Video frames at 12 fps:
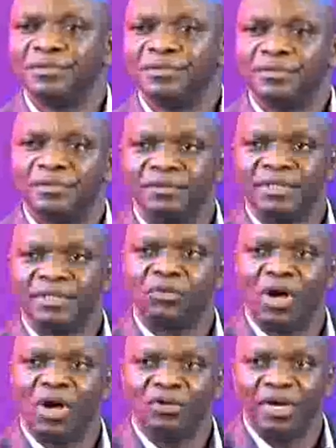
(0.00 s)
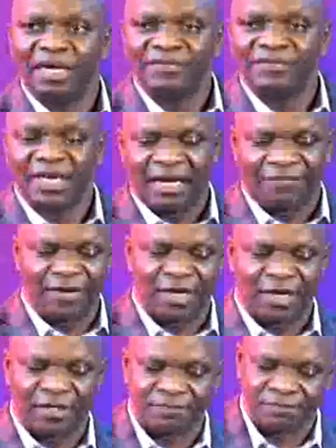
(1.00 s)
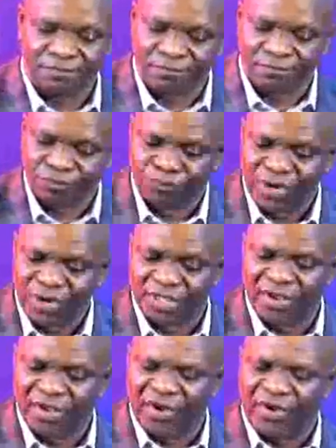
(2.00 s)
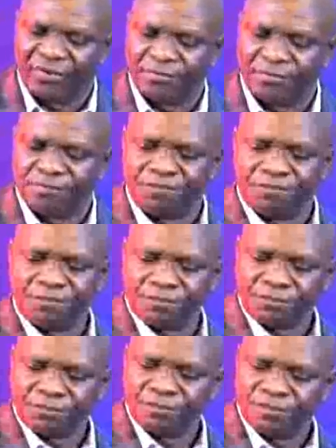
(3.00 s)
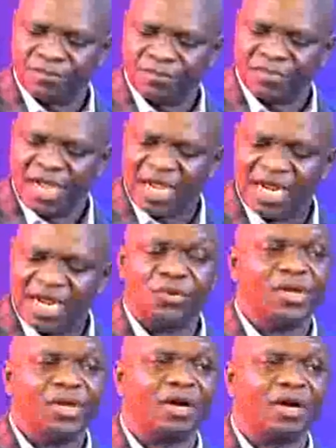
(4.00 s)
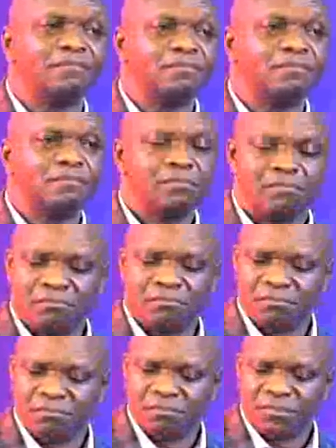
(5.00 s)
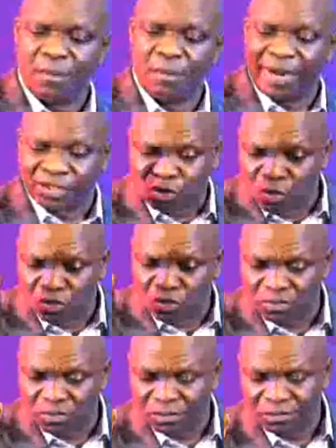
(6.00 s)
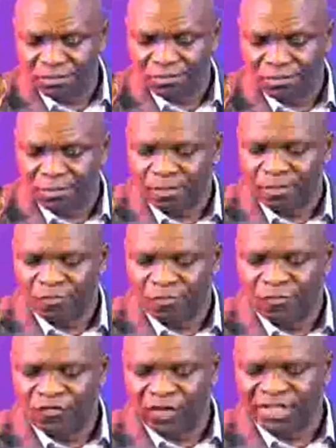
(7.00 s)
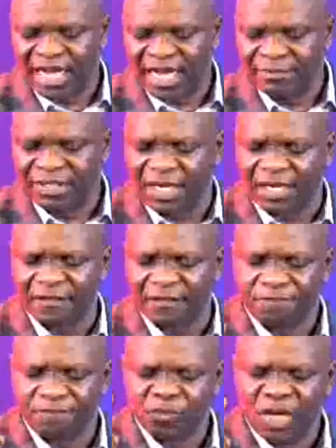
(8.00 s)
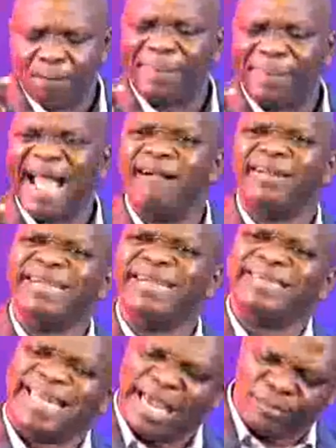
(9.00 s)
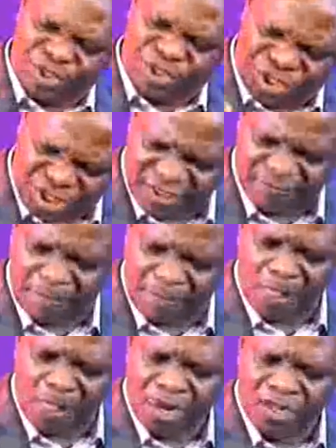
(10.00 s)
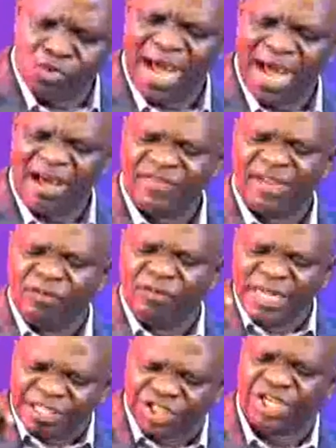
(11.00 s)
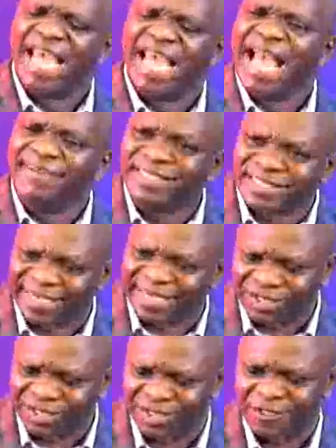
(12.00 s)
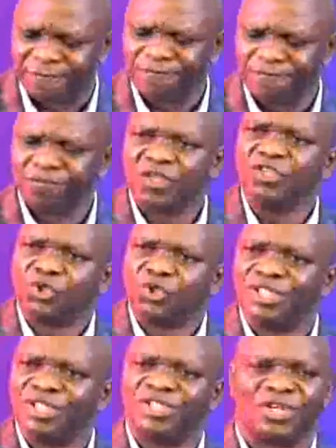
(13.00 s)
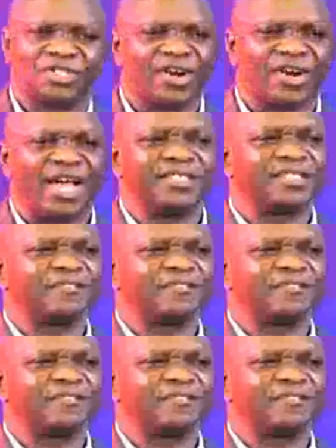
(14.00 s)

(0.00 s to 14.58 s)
than the one you left in Africa. Praise God. Hallelujah. Number two, for time's sake, by redemption, you have a rich heritage through Jesus Christ.